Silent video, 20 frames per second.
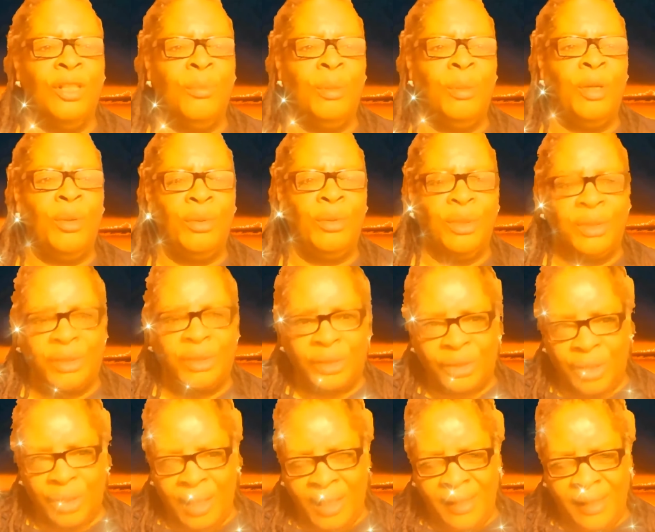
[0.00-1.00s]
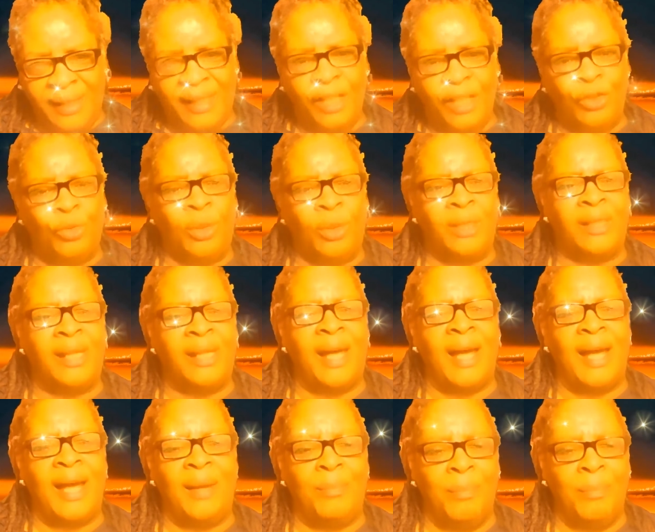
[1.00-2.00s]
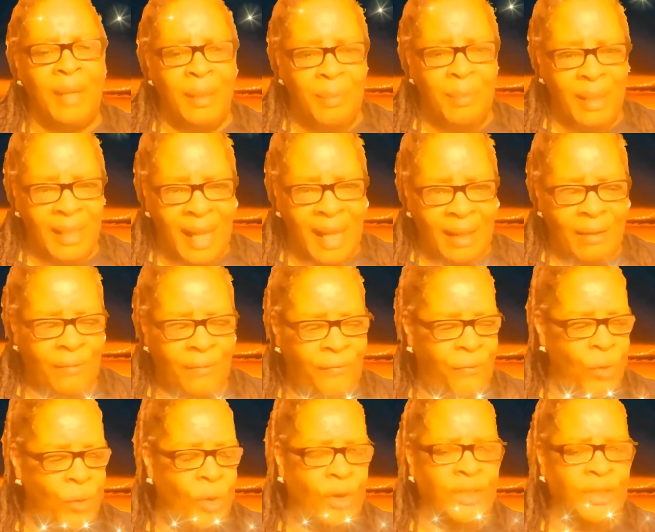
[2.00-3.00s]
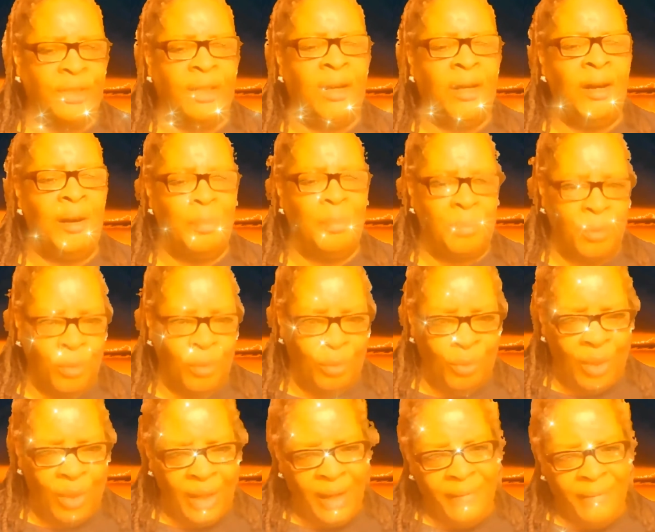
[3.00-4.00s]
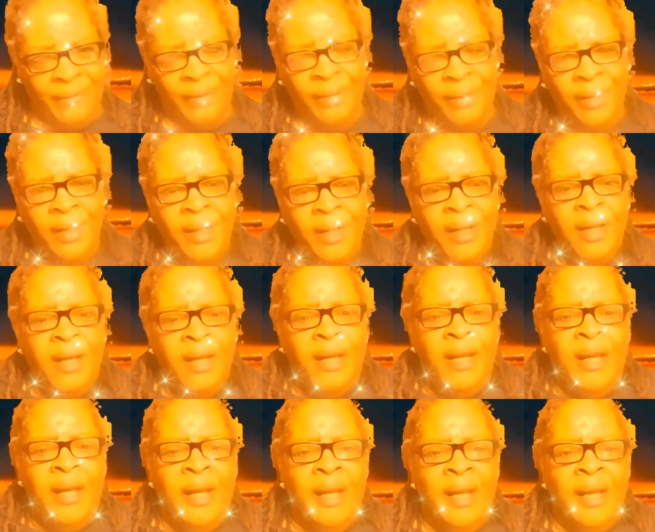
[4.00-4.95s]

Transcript: He was a little bit on the eccentric side, maybe like a Forrest Gump or whatever.